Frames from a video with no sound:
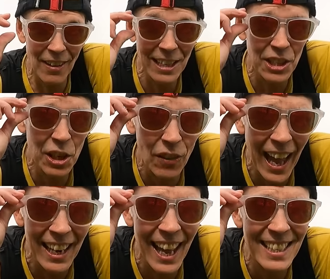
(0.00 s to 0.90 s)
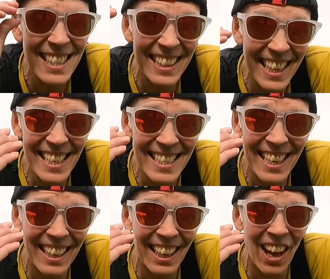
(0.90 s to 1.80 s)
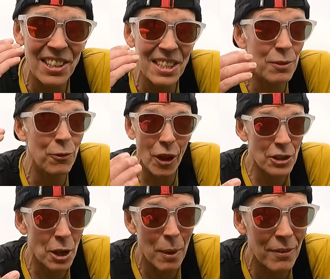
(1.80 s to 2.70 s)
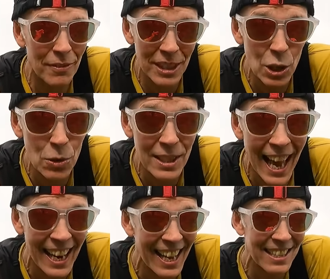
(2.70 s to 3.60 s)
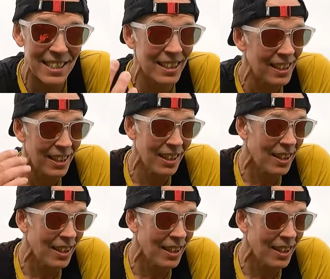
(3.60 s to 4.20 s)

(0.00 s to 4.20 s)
I've actually got that lens in these sunglasses. First time I've ever used that lens, and